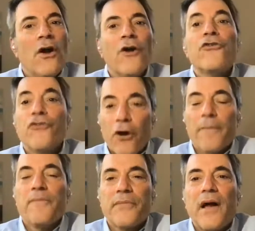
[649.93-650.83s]

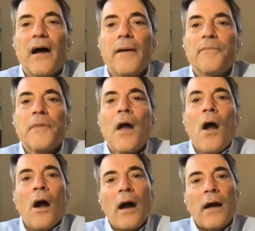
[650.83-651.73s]
Sure.
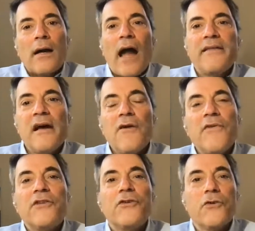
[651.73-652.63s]
I delve
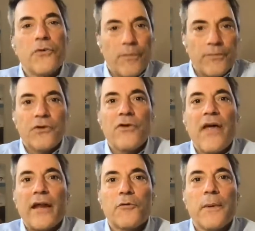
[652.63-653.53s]
into
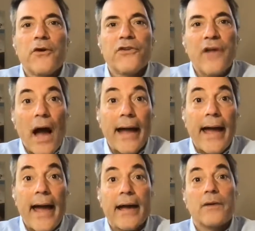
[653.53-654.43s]
that experience I
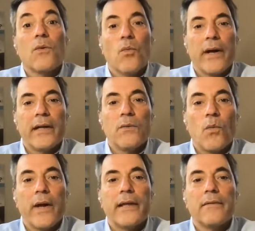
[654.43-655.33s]
had
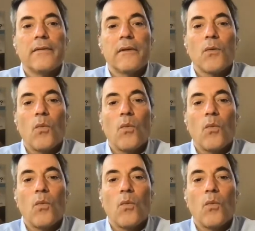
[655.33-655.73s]
when